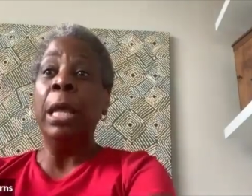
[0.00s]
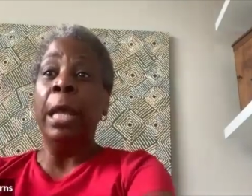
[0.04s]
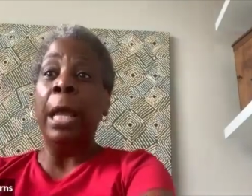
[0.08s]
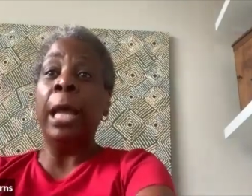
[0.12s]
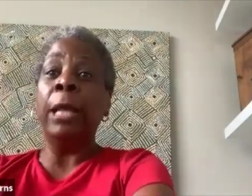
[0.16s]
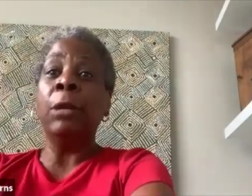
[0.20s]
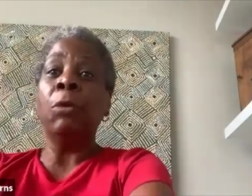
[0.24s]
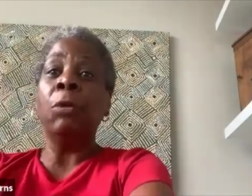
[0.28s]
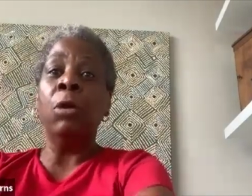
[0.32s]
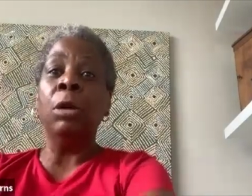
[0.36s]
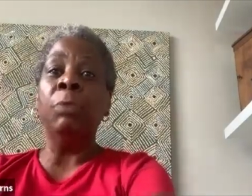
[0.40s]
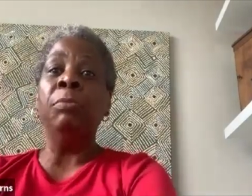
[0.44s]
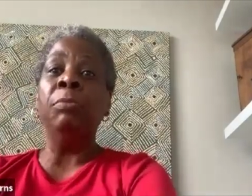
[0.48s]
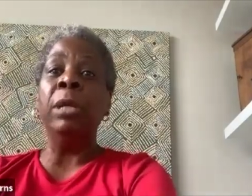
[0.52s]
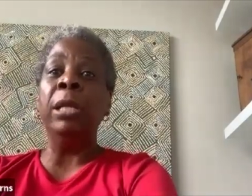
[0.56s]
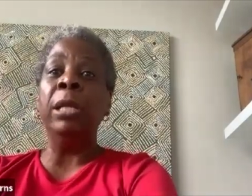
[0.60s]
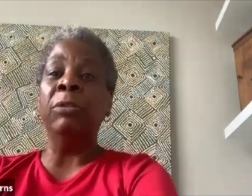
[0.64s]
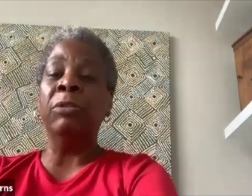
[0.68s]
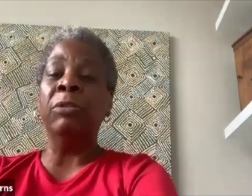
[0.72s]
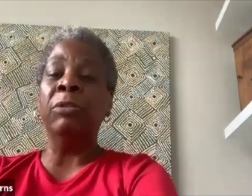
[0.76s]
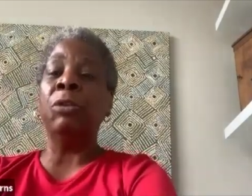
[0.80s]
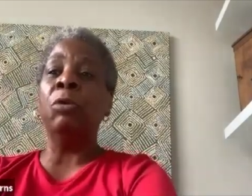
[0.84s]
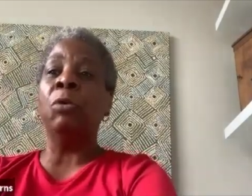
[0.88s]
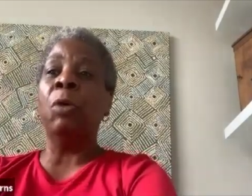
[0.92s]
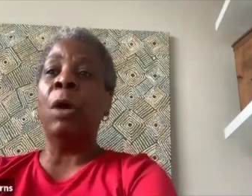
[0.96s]
Head on means
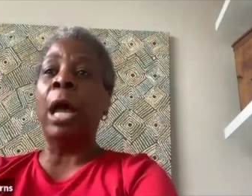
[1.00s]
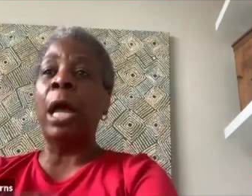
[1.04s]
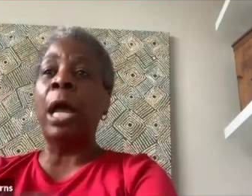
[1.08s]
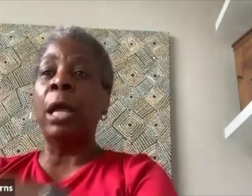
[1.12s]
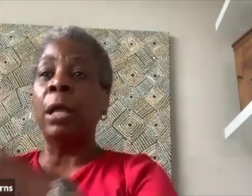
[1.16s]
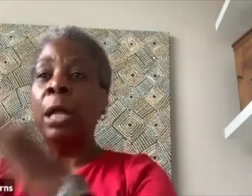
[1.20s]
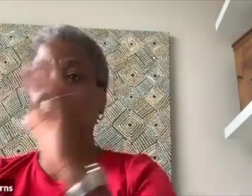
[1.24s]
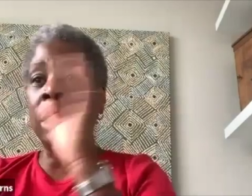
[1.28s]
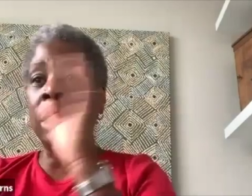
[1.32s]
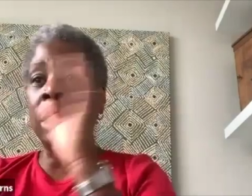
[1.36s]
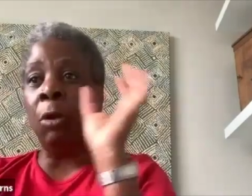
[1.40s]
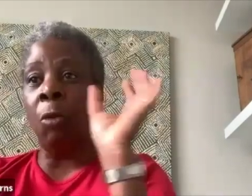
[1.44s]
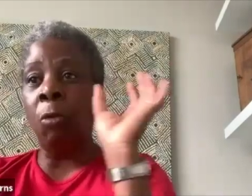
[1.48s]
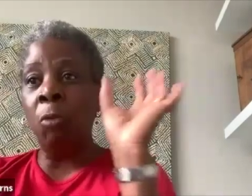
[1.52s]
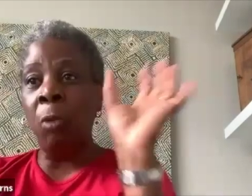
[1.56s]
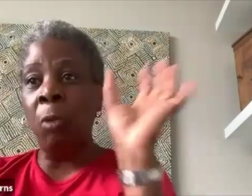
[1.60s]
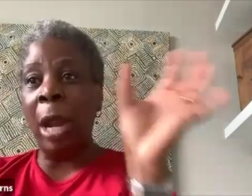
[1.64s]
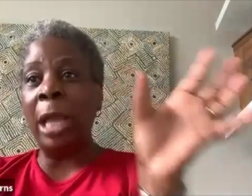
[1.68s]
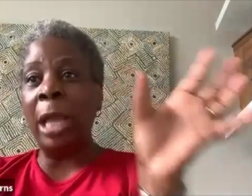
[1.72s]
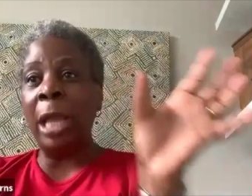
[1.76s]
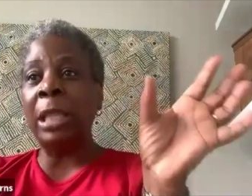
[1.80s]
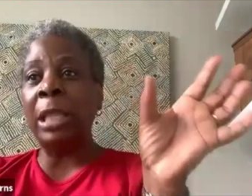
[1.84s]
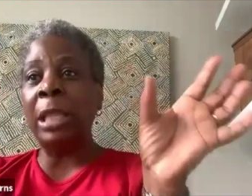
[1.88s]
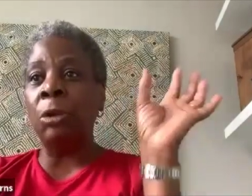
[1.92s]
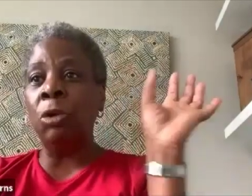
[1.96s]
that you, in the
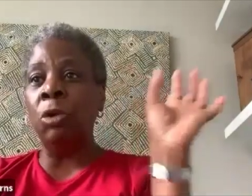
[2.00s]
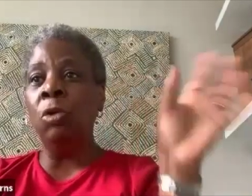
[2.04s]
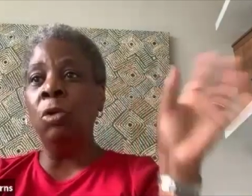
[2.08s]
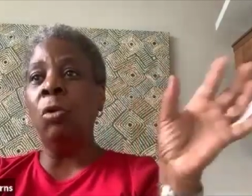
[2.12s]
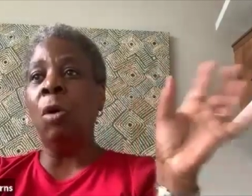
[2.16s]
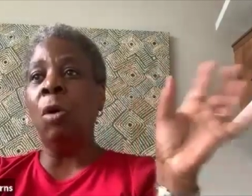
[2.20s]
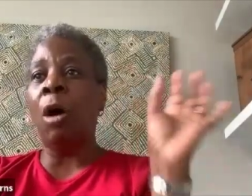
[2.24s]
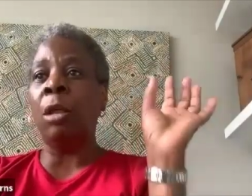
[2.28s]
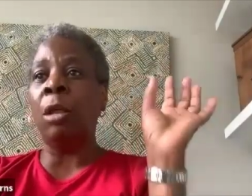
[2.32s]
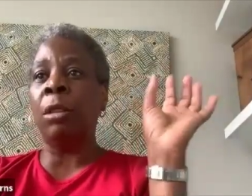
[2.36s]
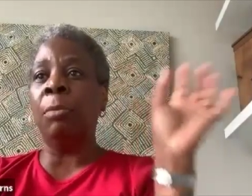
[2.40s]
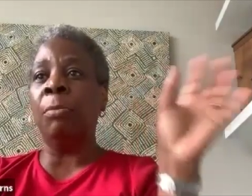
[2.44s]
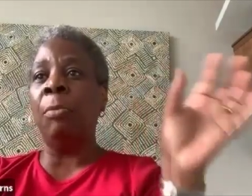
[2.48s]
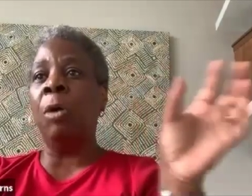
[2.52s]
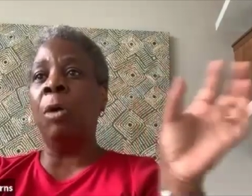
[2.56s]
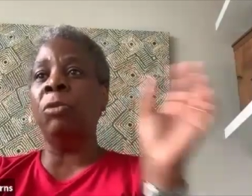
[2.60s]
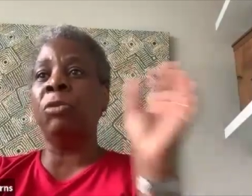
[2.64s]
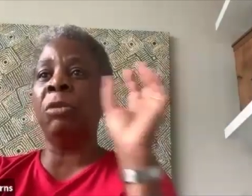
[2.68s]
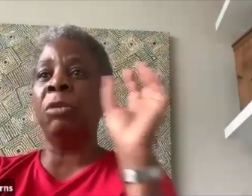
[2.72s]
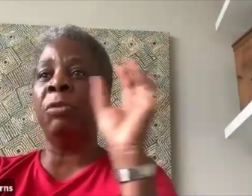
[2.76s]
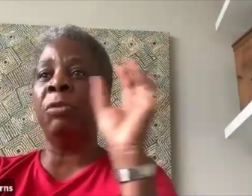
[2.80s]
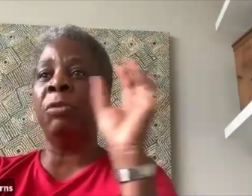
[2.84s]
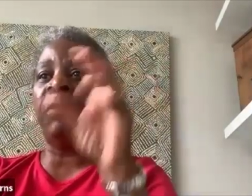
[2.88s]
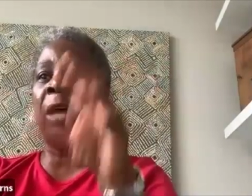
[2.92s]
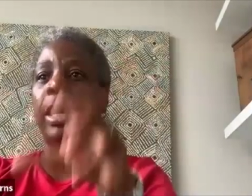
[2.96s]
way that you are the most
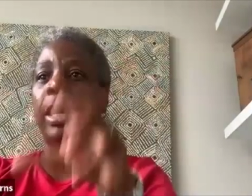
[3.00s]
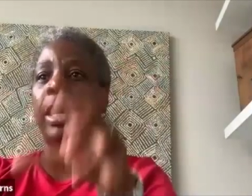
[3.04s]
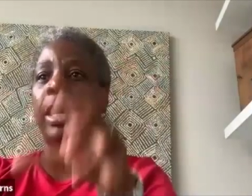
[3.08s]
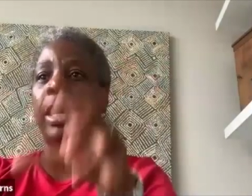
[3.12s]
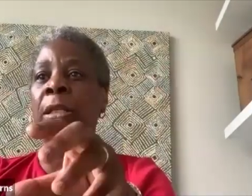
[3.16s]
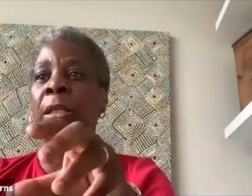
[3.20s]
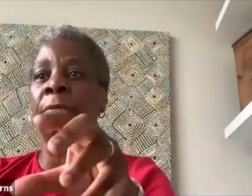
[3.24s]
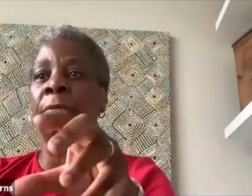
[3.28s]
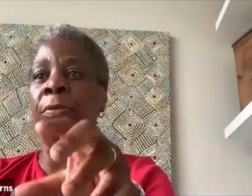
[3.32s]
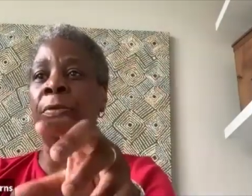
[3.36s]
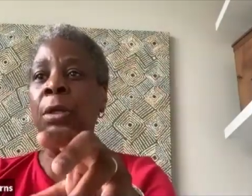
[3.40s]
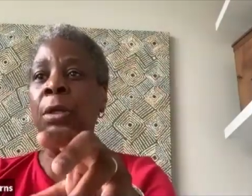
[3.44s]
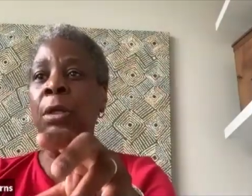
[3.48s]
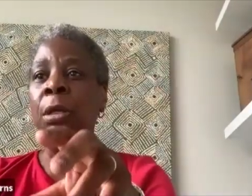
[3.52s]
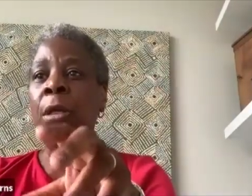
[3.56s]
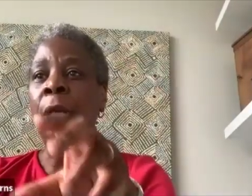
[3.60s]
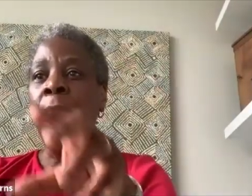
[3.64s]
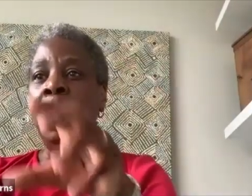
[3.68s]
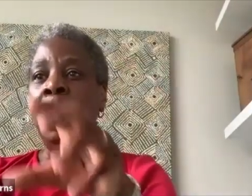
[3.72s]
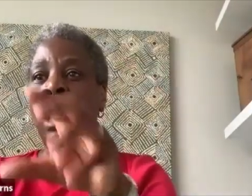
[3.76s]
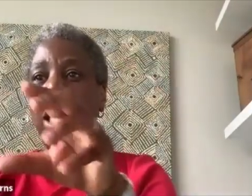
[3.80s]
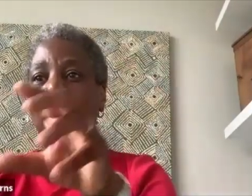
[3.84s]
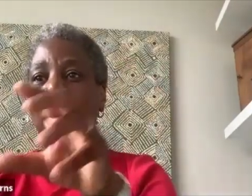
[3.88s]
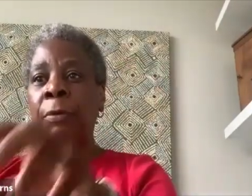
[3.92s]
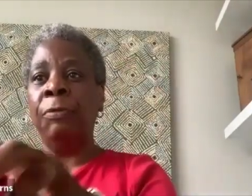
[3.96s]
effective
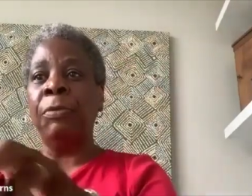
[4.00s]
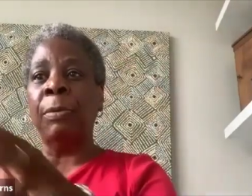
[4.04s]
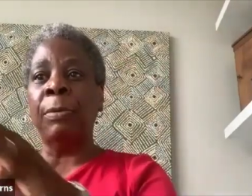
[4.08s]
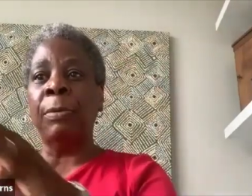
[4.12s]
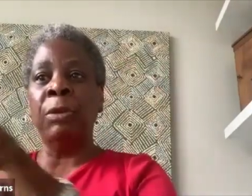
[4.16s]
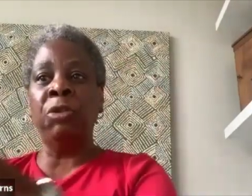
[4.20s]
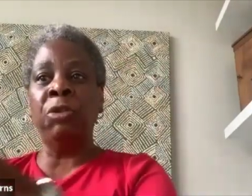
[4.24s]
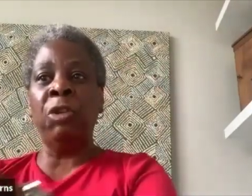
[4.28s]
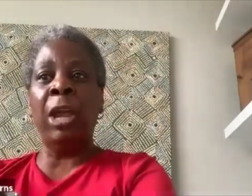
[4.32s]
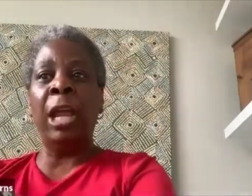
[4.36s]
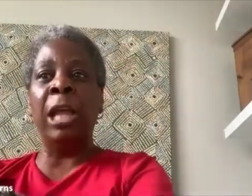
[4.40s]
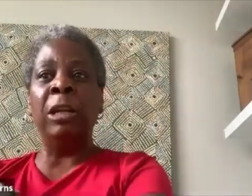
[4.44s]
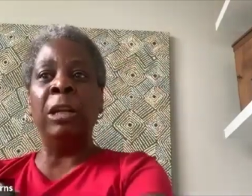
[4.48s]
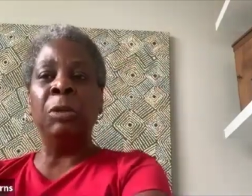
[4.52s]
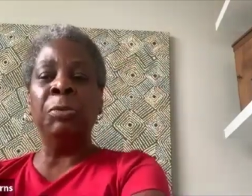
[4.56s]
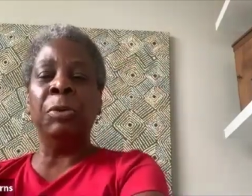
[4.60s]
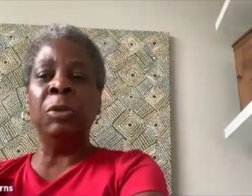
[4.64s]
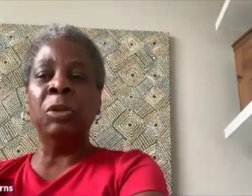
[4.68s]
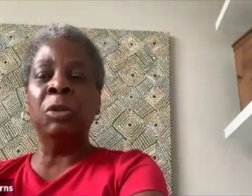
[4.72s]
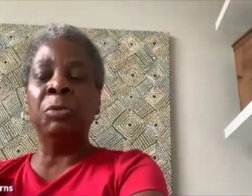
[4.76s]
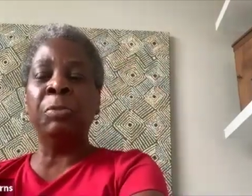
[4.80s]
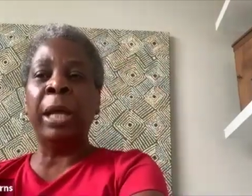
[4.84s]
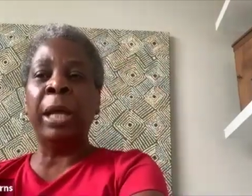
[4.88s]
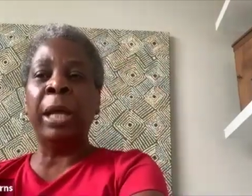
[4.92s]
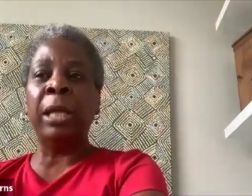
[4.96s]
from a change
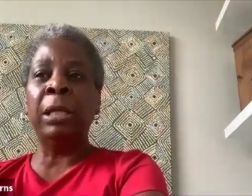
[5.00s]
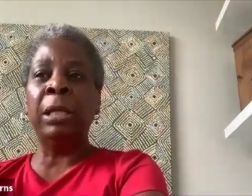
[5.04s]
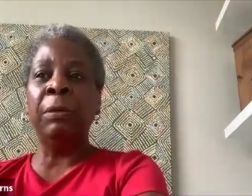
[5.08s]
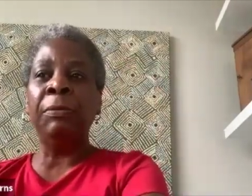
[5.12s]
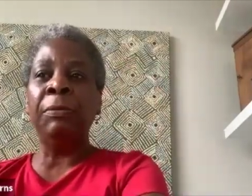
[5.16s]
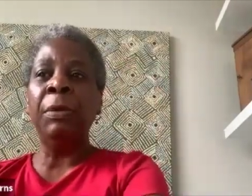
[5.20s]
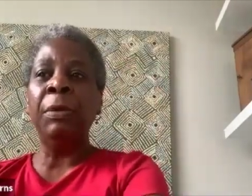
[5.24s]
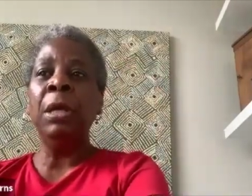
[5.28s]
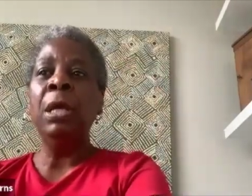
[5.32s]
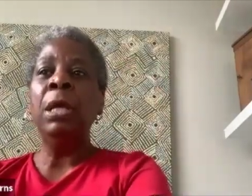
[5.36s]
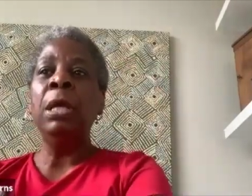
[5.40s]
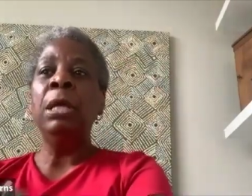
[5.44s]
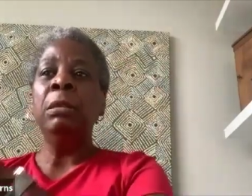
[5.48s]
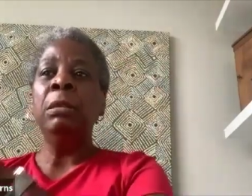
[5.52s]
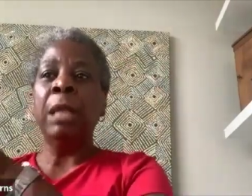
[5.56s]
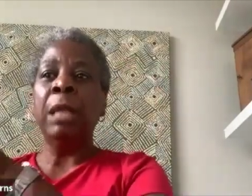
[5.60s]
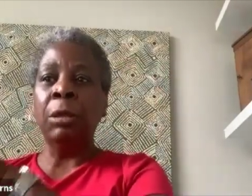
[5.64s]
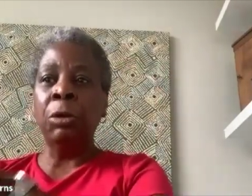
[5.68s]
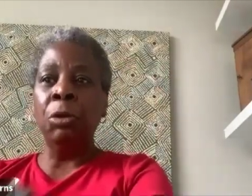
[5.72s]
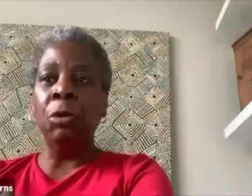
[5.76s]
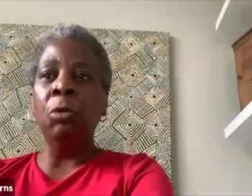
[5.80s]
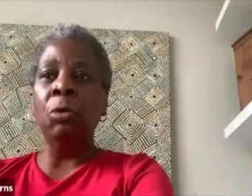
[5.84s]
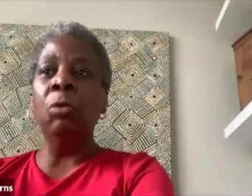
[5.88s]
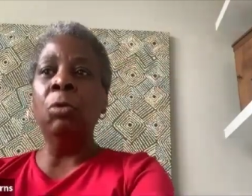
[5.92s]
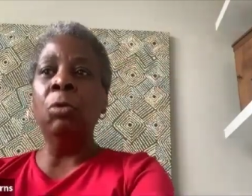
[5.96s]
perspective, that
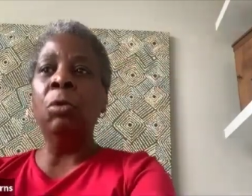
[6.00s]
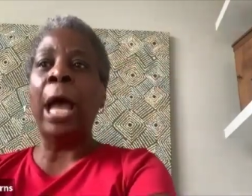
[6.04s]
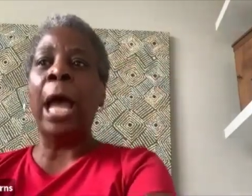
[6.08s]
you